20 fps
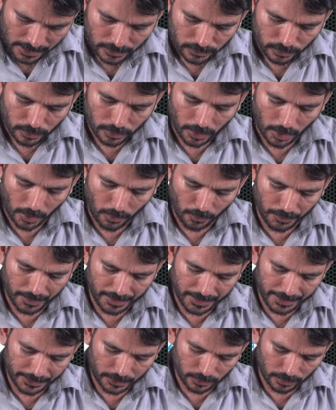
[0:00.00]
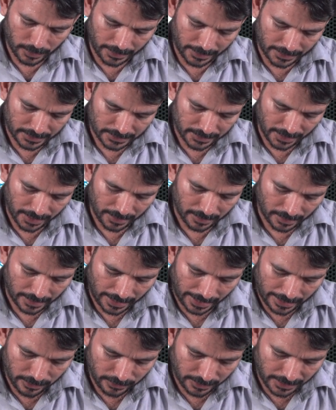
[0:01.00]
so now we need to understand,
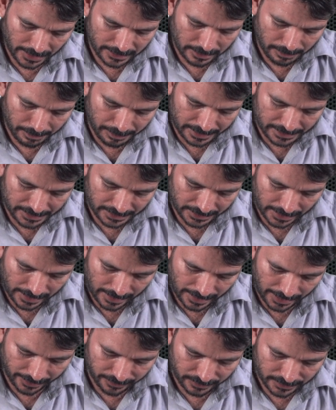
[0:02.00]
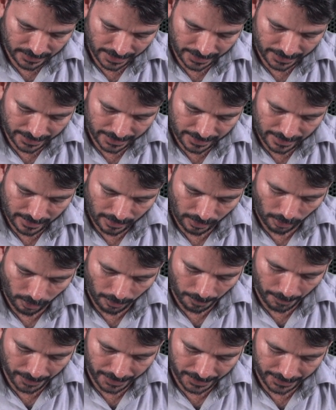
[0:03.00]
calculate the budgeted life cycle
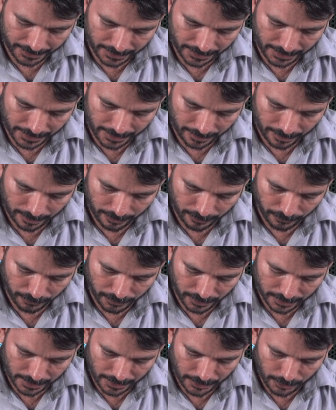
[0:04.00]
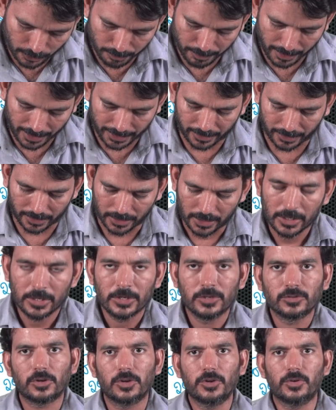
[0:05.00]
operating income for the new battery.
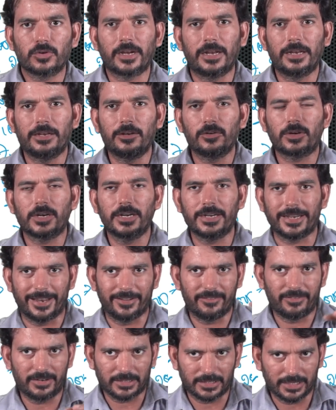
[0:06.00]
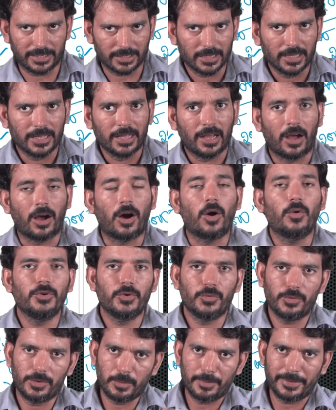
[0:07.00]
So you calculate everything. How
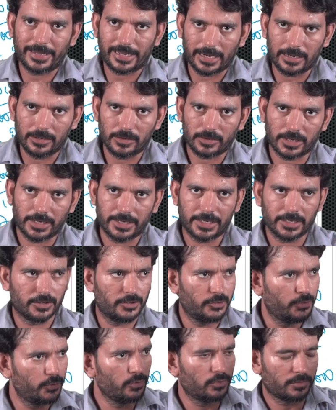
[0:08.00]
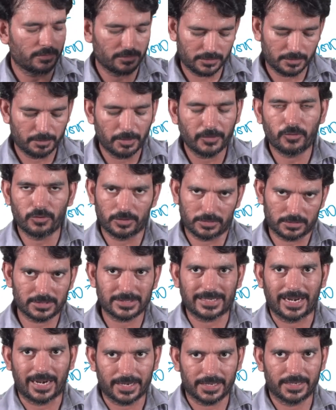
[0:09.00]
you will be calculating? You before
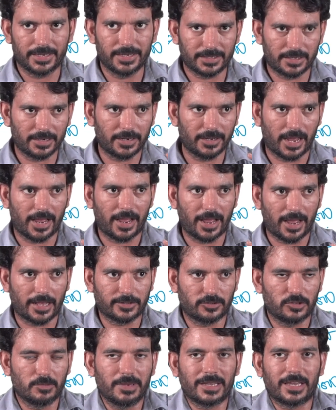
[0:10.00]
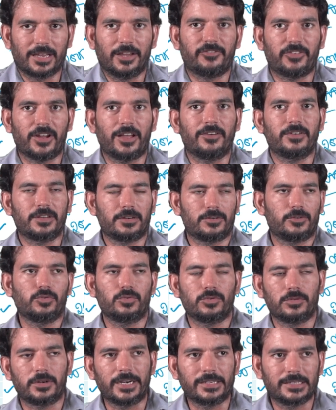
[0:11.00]
starting it, assuming if I were
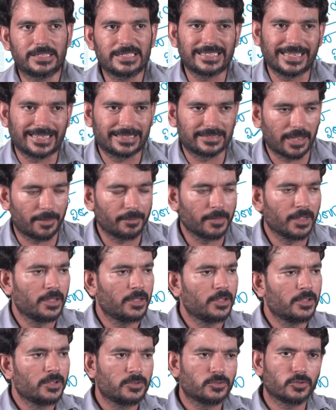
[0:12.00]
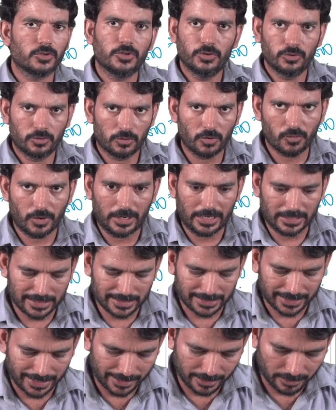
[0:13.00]
to write this exam, so you know what is the
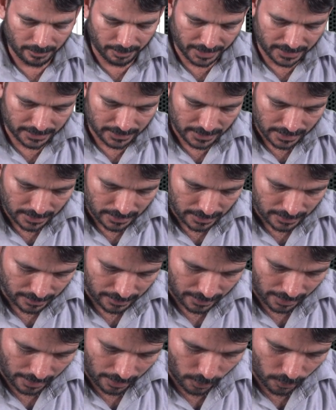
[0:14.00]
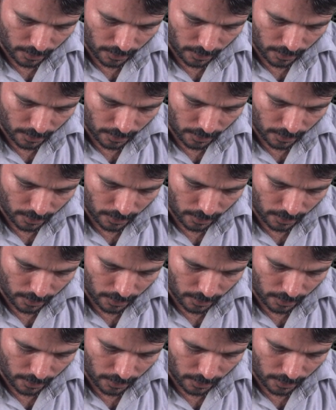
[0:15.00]
selling price. How